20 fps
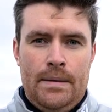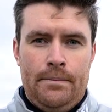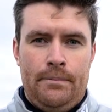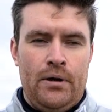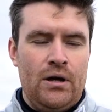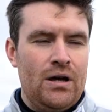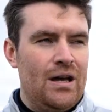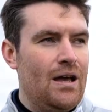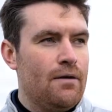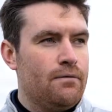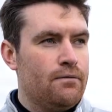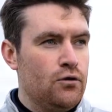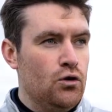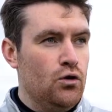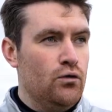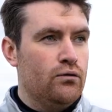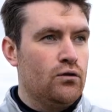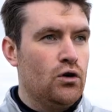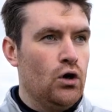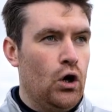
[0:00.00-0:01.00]
But if
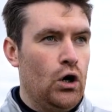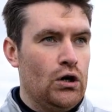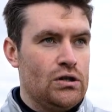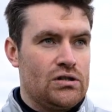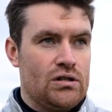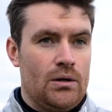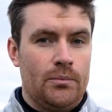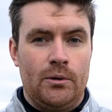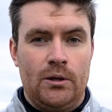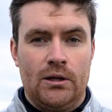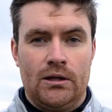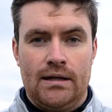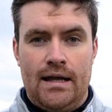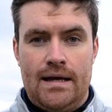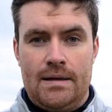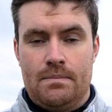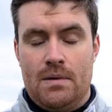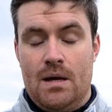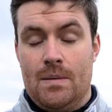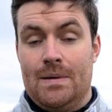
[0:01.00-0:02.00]
you've got something
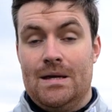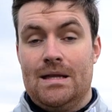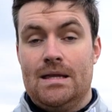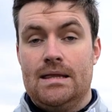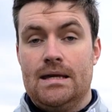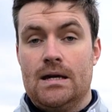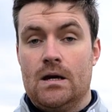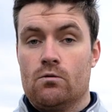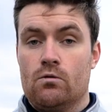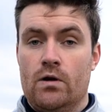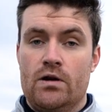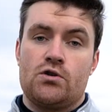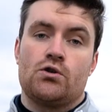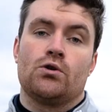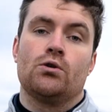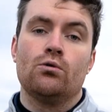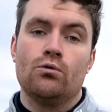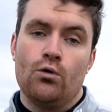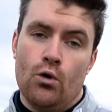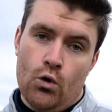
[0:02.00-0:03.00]
like maybe the
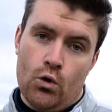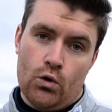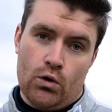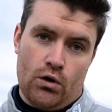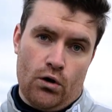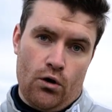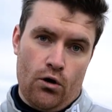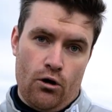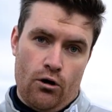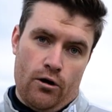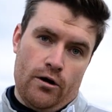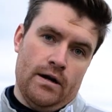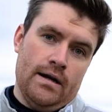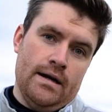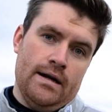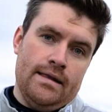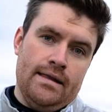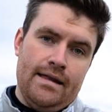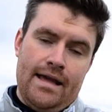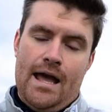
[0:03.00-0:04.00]
original Rogue or
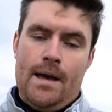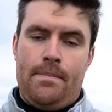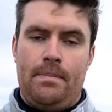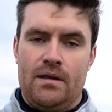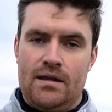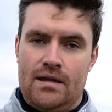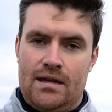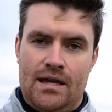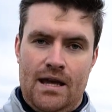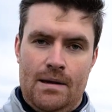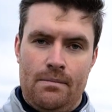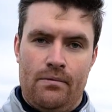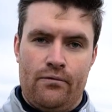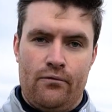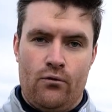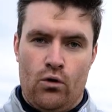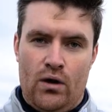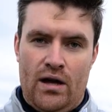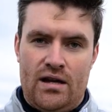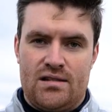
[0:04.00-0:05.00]
the Epic that came
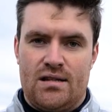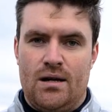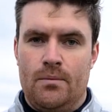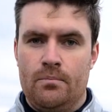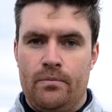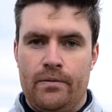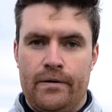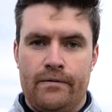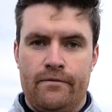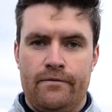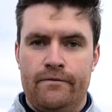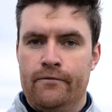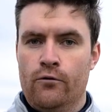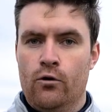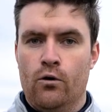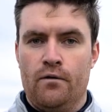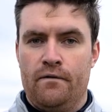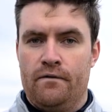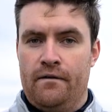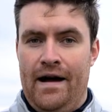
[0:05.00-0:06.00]
before that, something
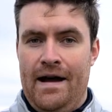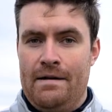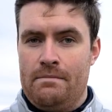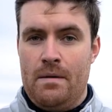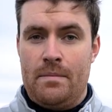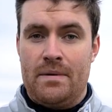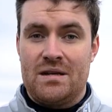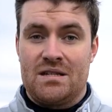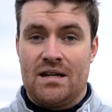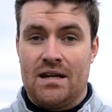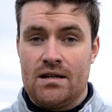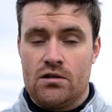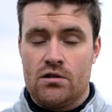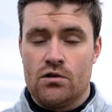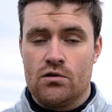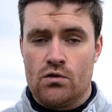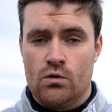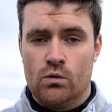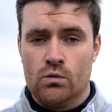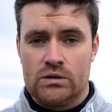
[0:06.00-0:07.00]
4, 5, maybe 6
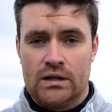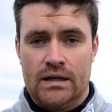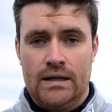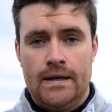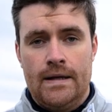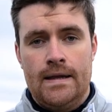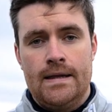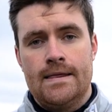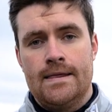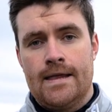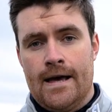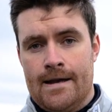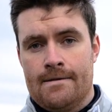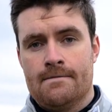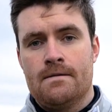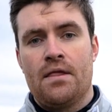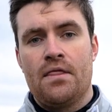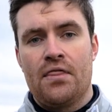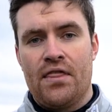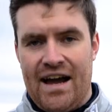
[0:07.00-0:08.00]
years old,
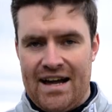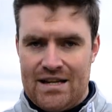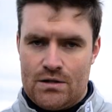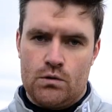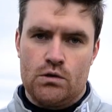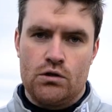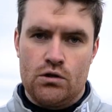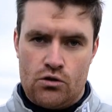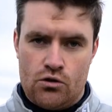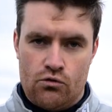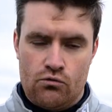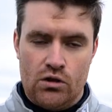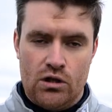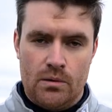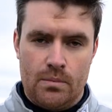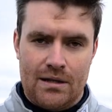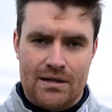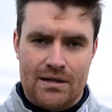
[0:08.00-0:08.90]
then that's when you should really be